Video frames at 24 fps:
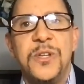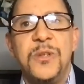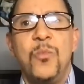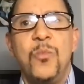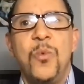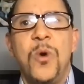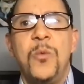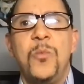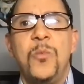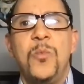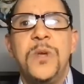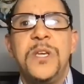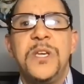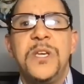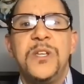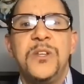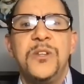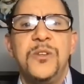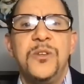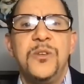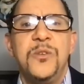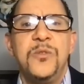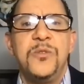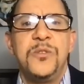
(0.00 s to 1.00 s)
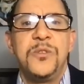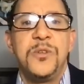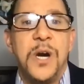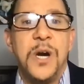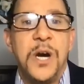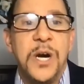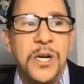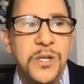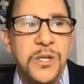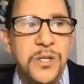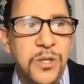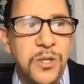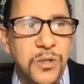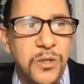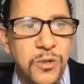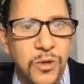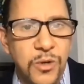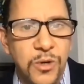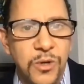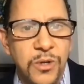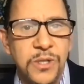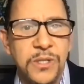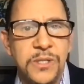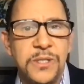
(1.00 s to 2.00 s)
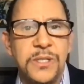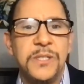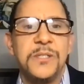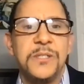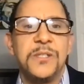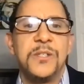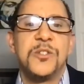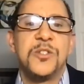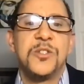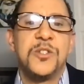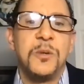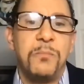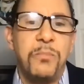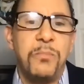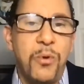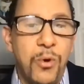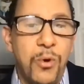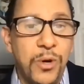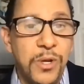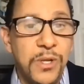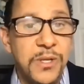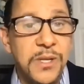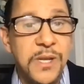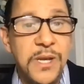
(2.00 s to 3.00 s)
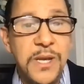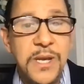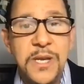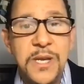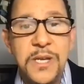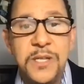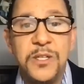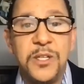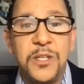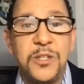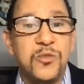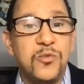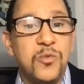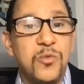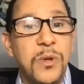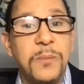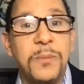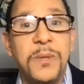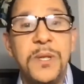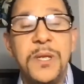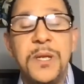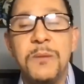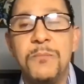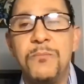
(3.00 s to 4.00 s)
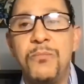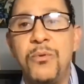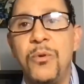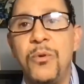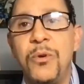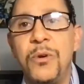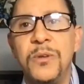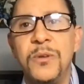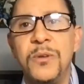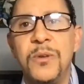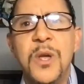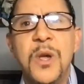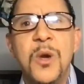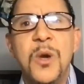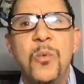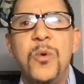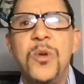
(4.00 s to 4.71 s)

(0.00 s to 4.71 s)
and what we can do to undergird it and to support it is extremely important.